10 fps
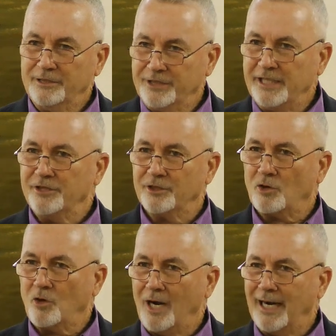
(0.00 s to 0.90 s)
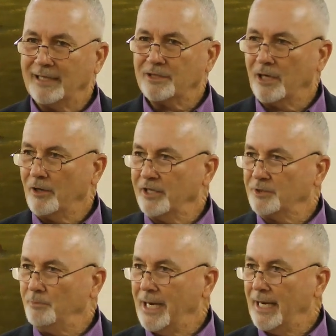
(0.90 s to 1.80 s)
Jesus Christ turn his
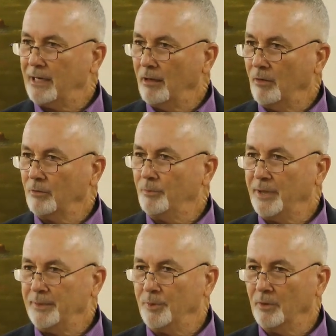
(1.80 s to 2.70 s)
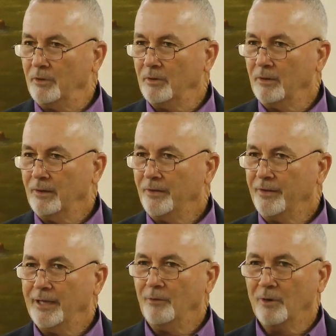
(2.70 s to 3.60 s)
back on people
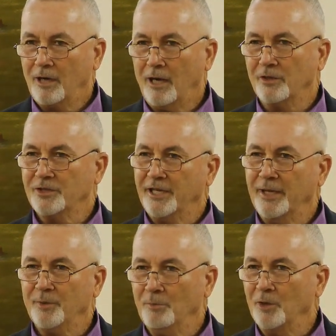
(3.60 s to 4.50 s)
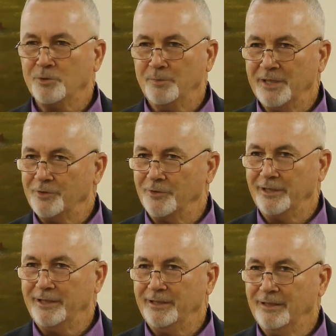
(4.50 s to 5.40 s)
that were causing him the most misery?
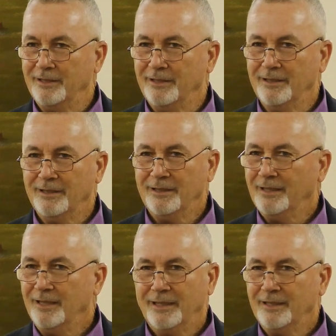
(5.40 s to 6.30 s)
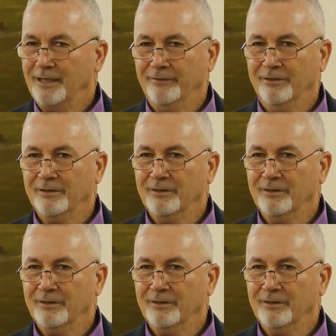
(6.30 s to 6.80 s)
Never.